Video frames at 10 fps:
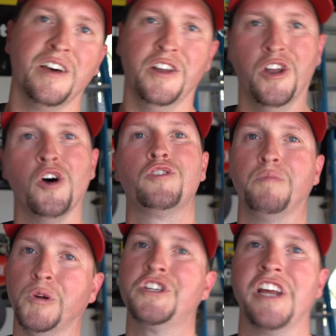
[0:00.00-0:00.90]

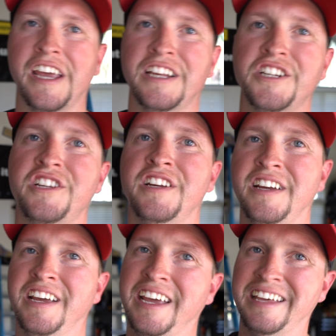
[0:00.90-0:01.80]
Noticeable change
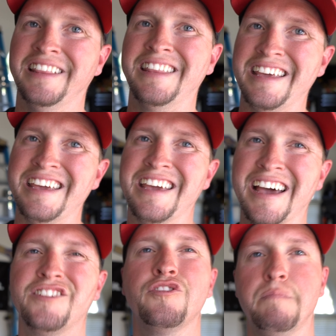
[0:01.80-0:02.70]
in
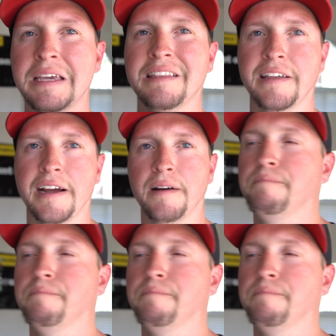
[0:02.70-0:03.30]
the speed there.